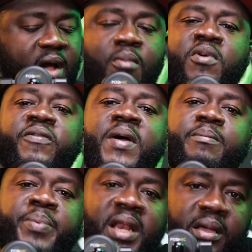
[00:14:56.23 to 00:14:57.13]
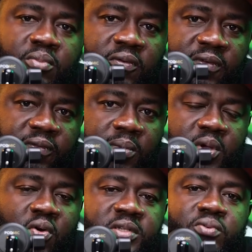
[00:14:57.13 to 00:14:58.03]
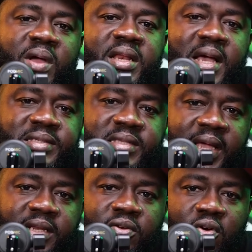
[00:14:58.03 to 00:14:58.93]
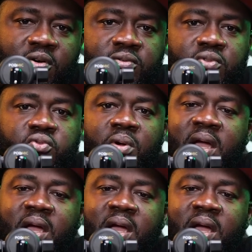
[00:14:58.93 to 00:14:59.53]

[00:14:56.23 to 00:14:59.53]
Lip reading: omonfam pay label for because when they are signing on to